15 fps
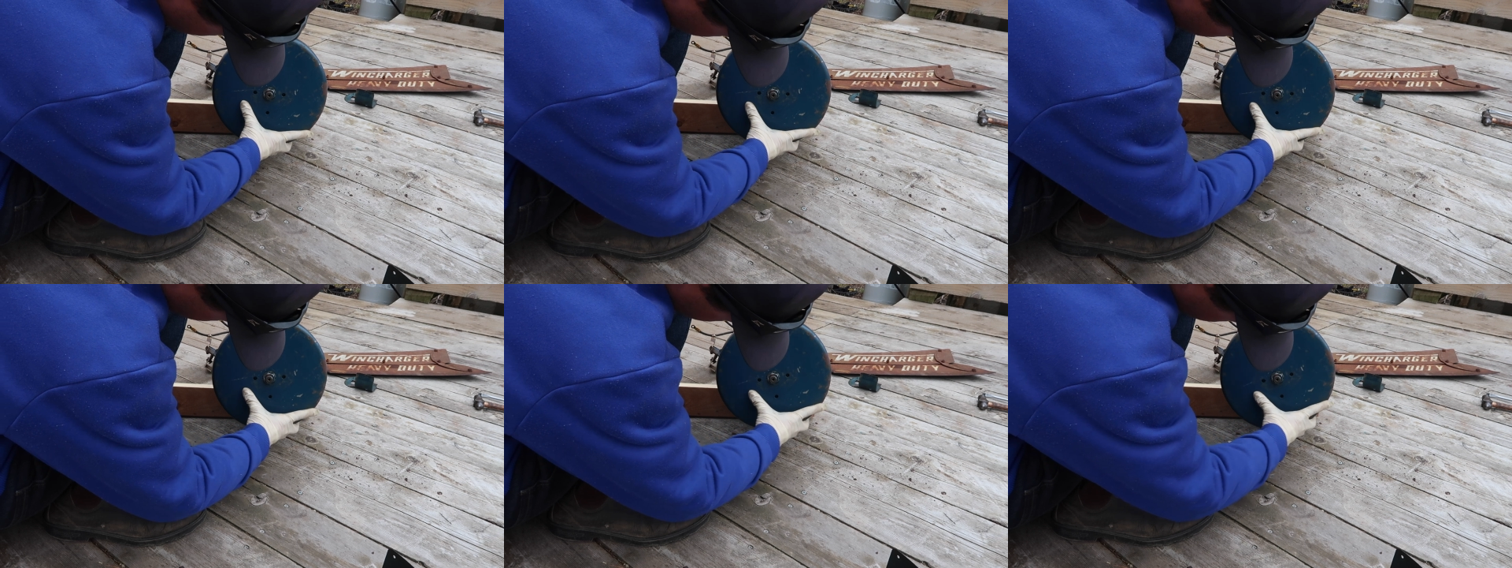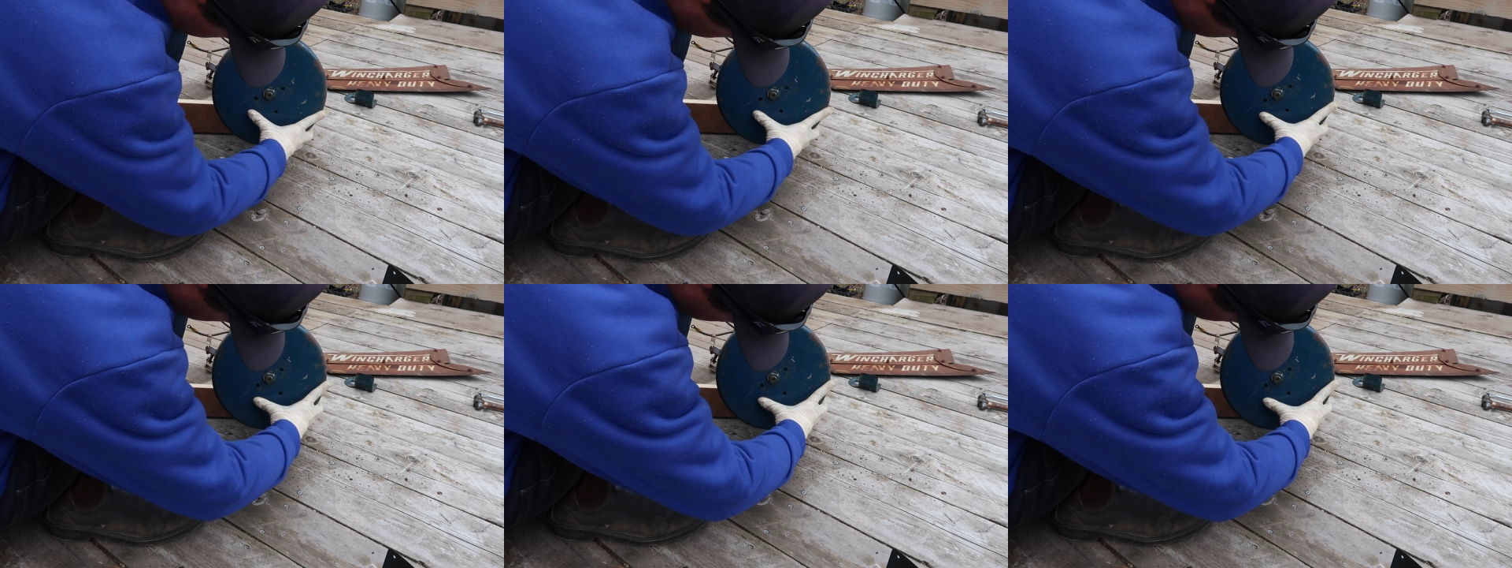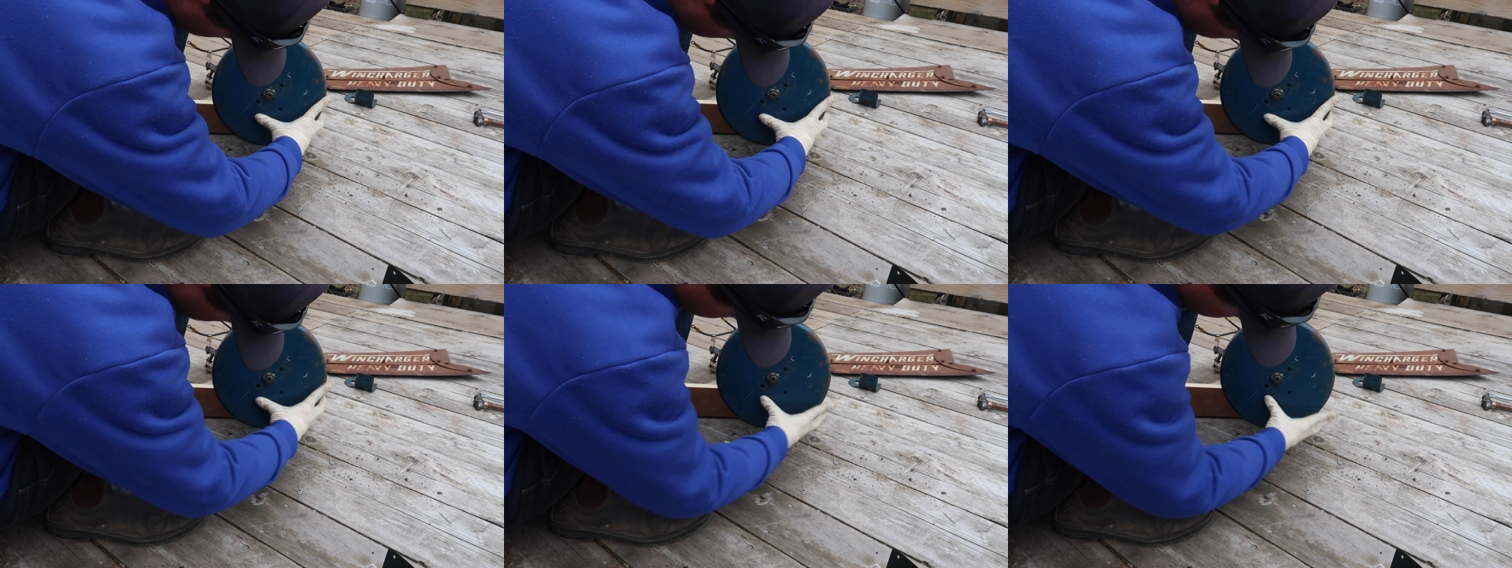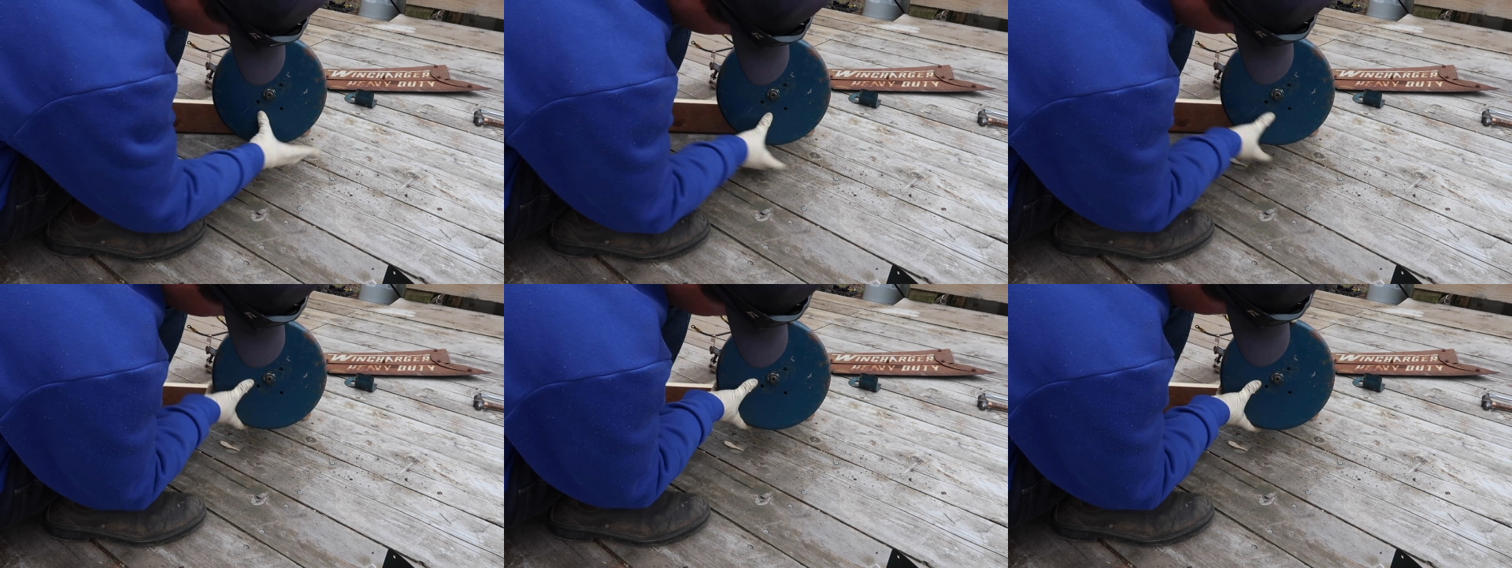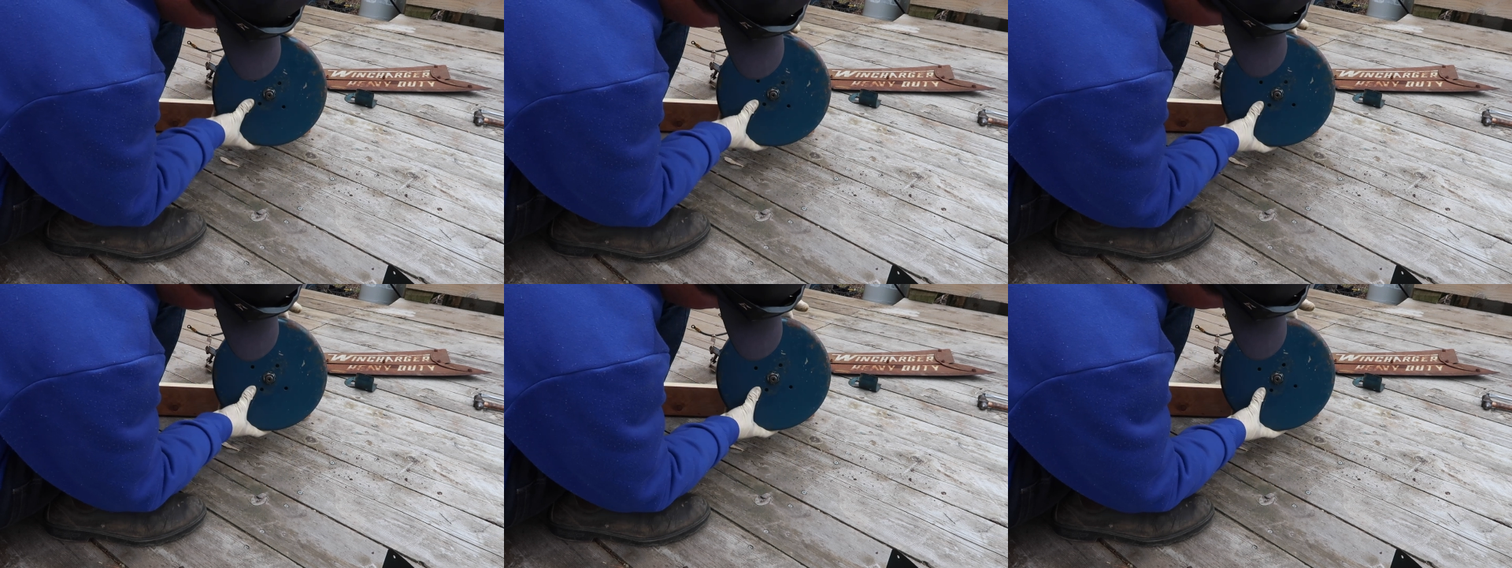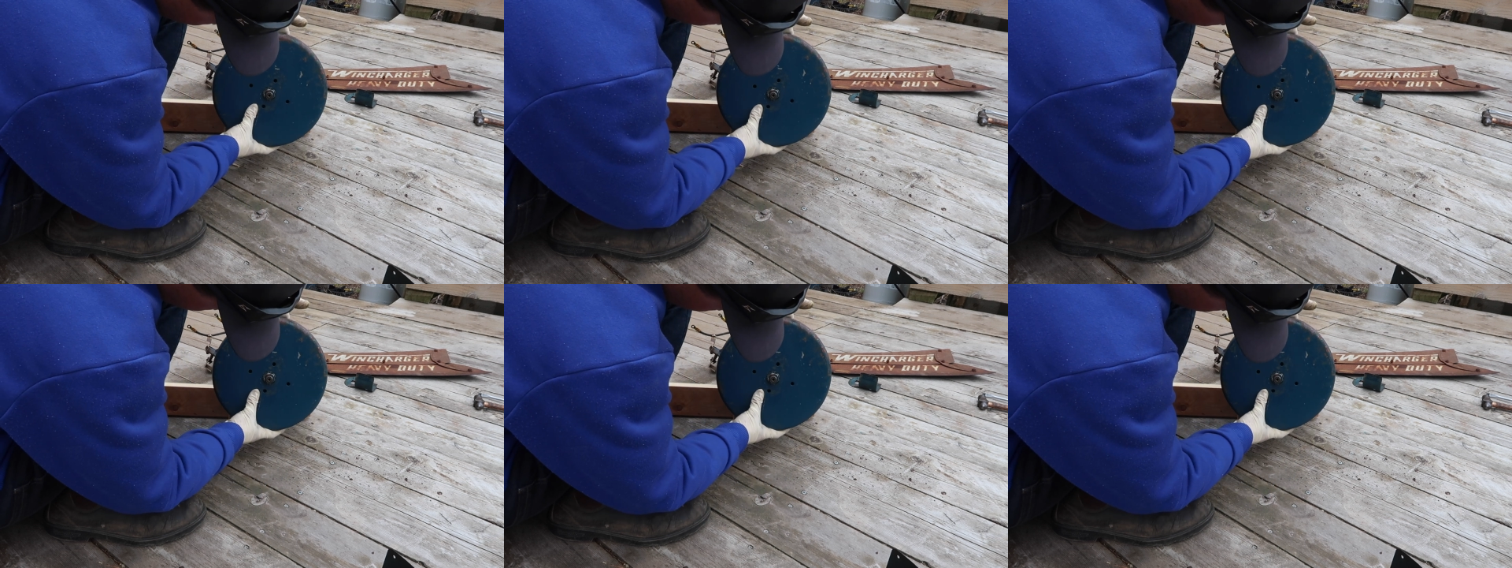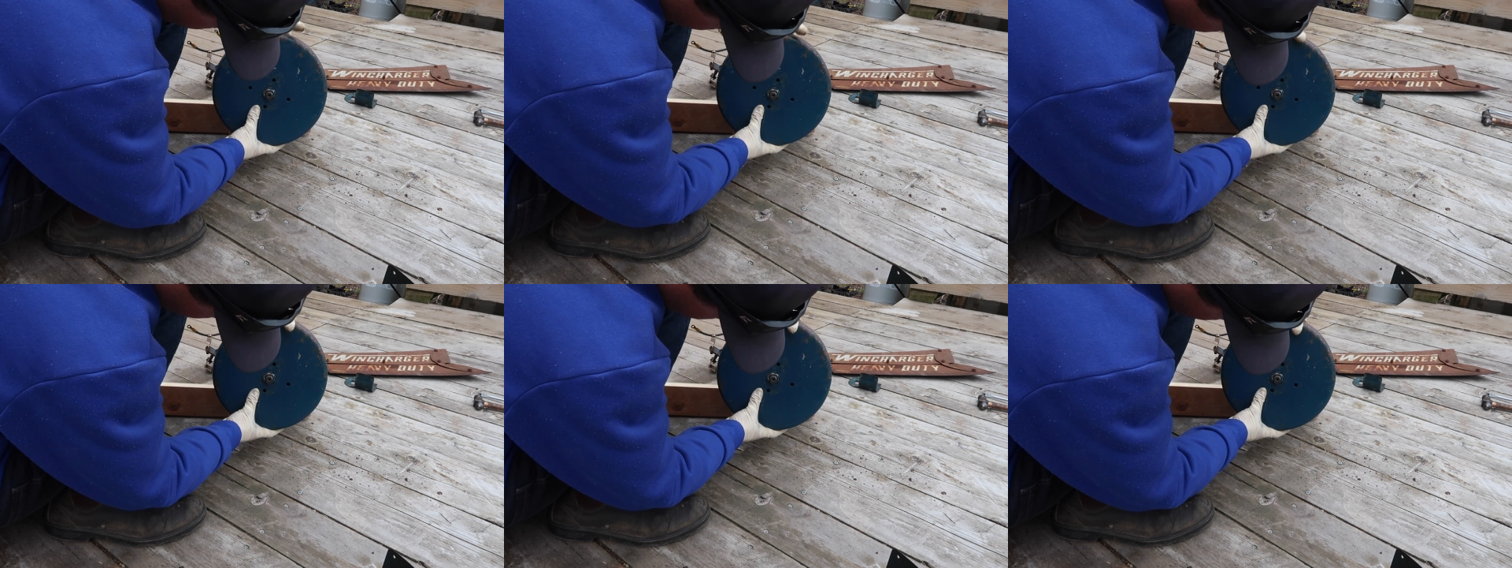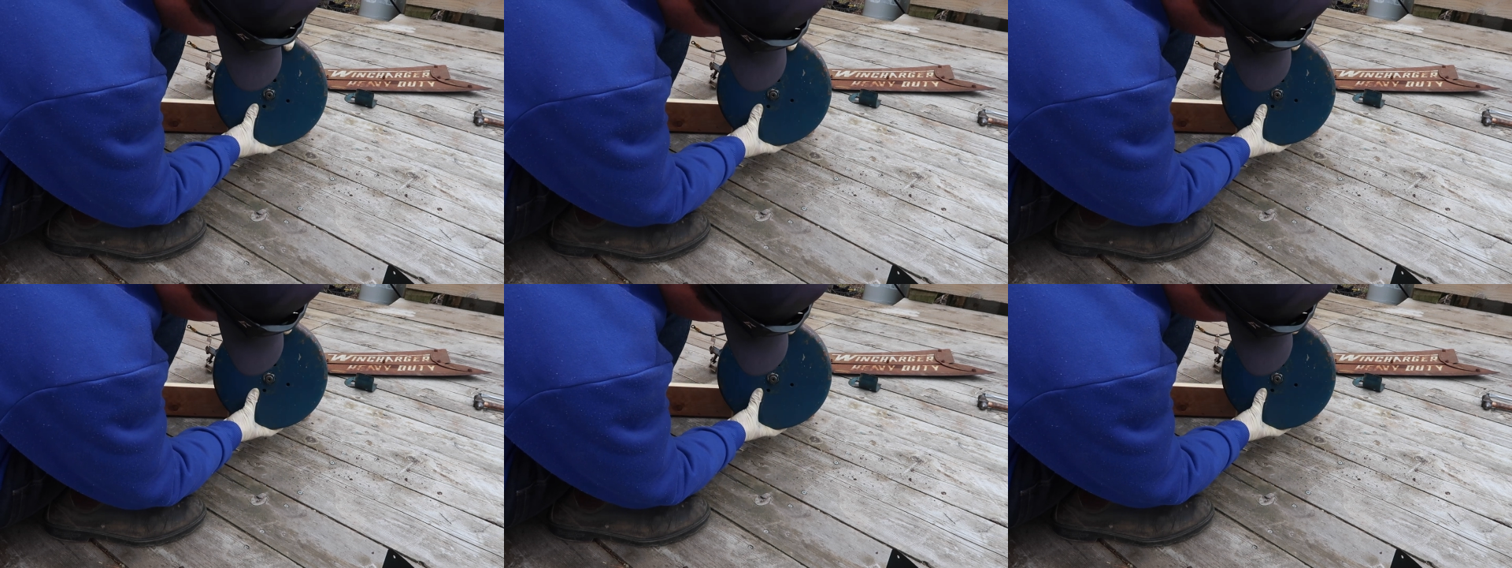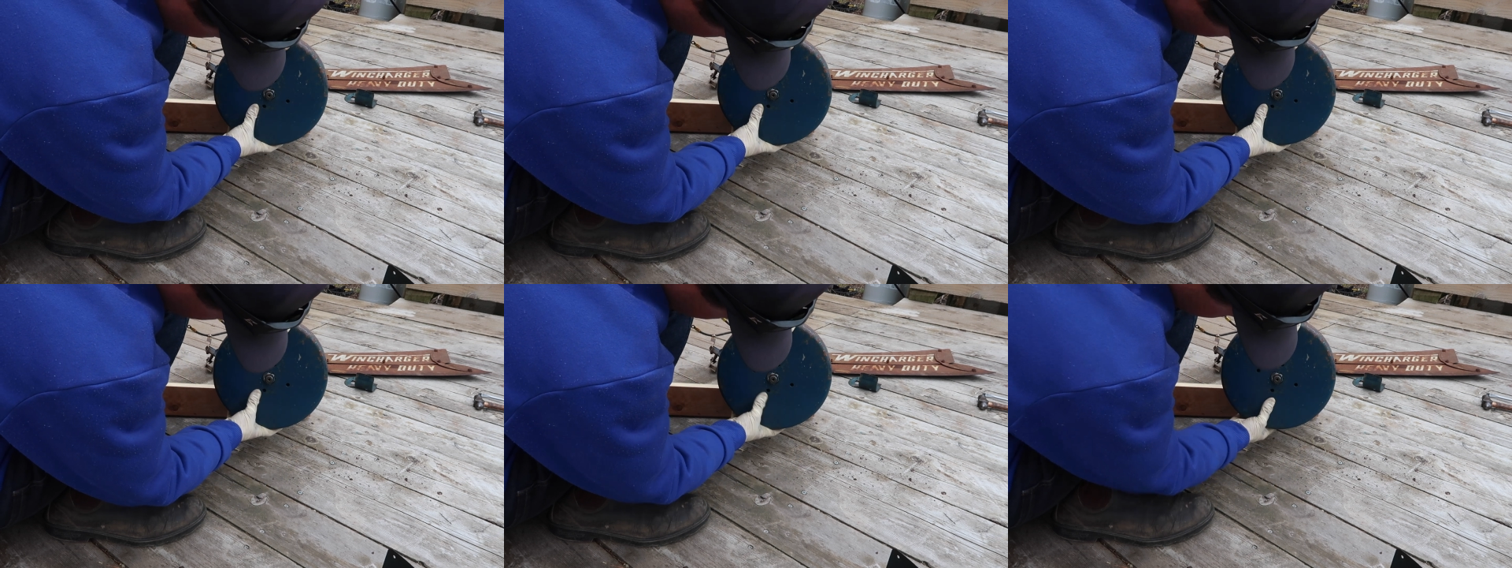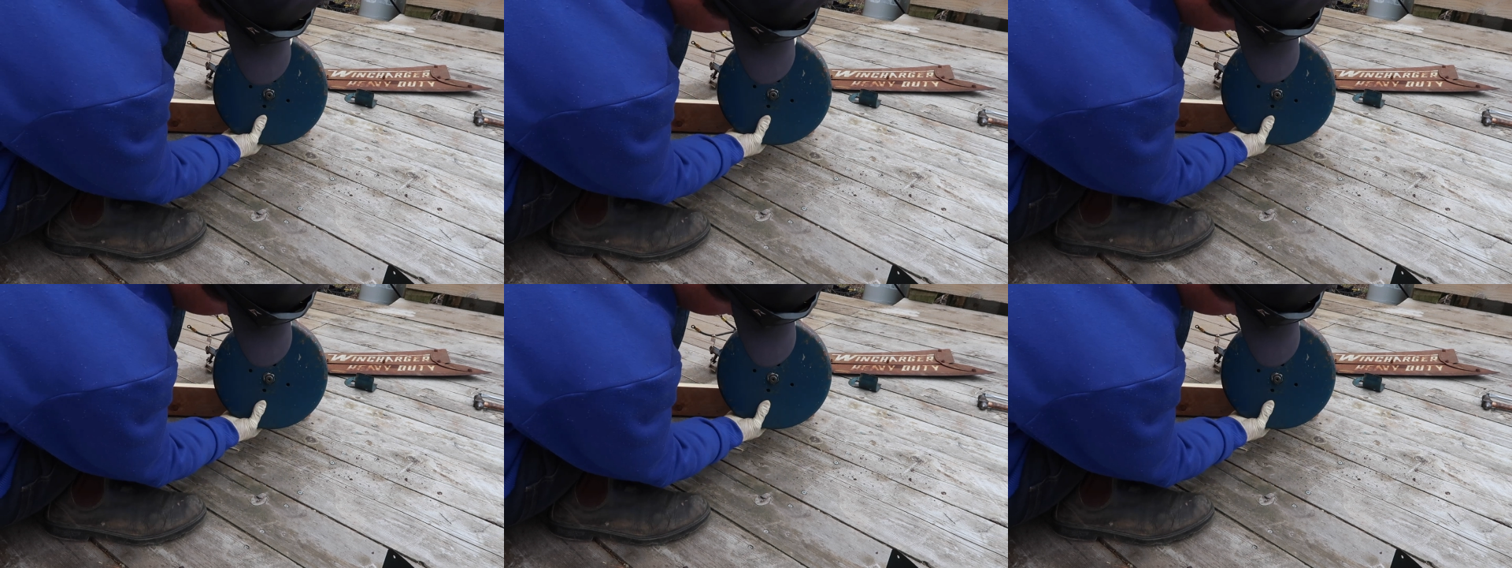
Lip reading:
No face is visible, so there are no lips to read.